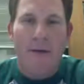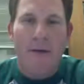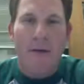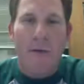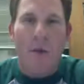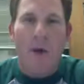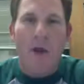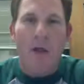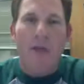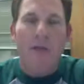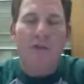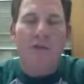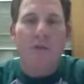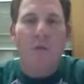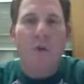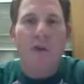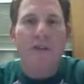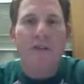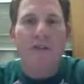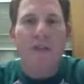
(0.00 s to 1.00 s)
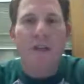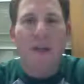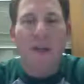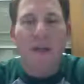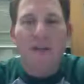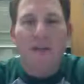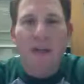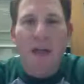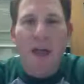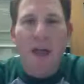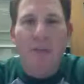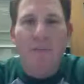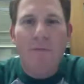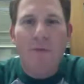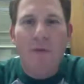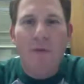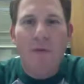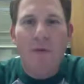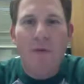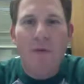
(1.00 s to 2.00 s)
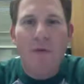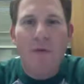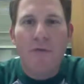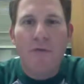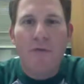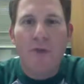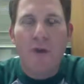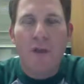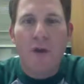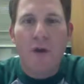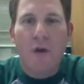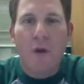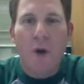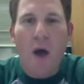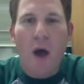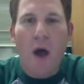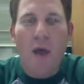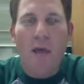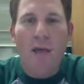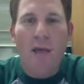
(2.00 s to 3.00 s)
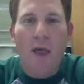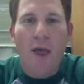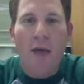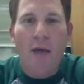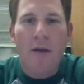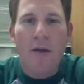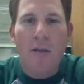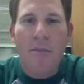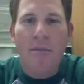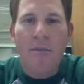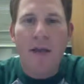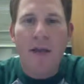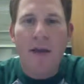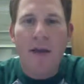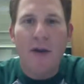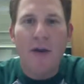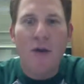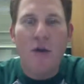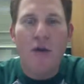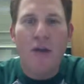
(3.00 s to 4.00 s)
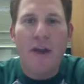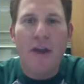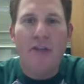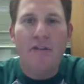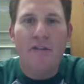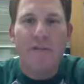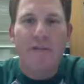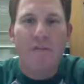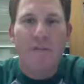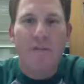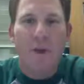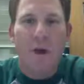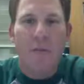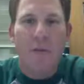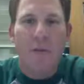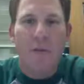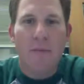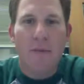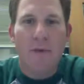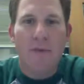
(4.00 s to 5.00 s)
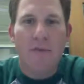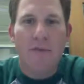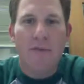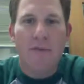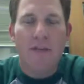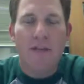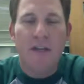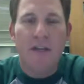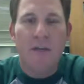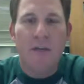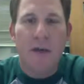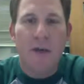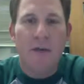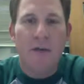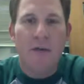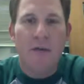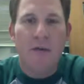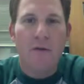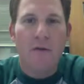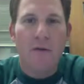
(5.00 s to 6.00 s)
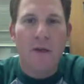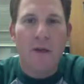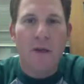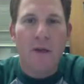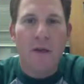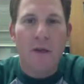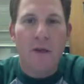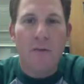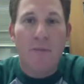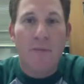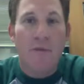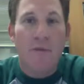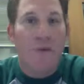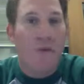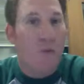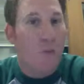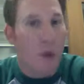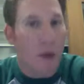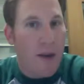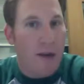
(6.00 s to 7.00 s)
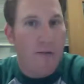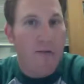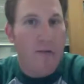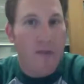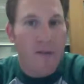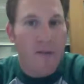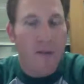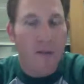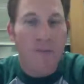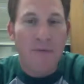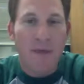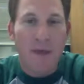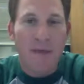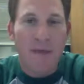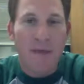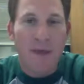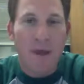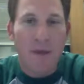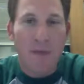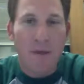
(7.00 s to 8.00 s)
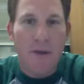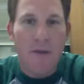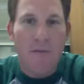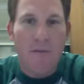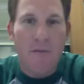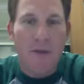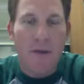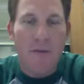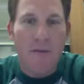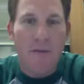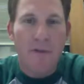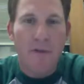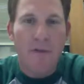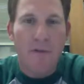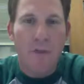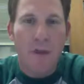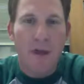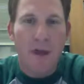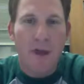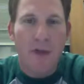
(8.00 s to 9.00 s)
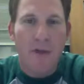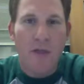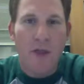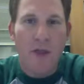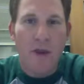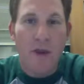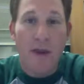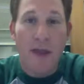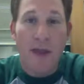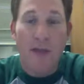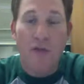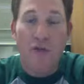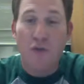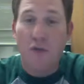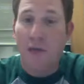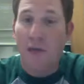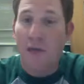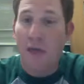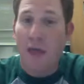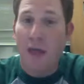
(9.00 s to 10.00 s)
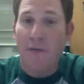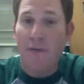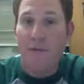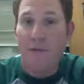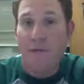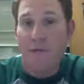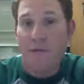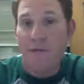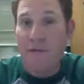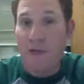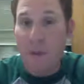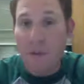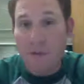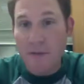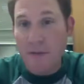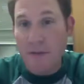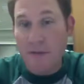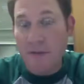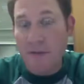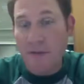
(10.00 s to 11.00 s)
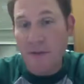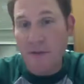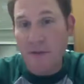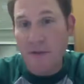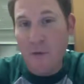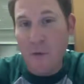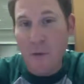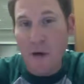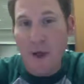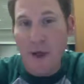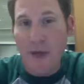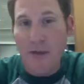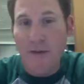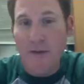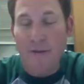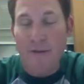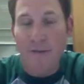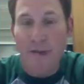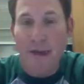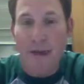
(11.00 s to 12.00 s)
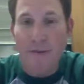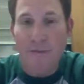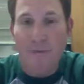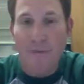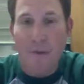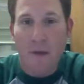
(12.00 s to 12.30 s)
Well, it's once again time for your video online update. I know you guys have probably been sitting by your computer waiting for this update to come in, but this week I thought I'd actually have a little substance into what I had to say.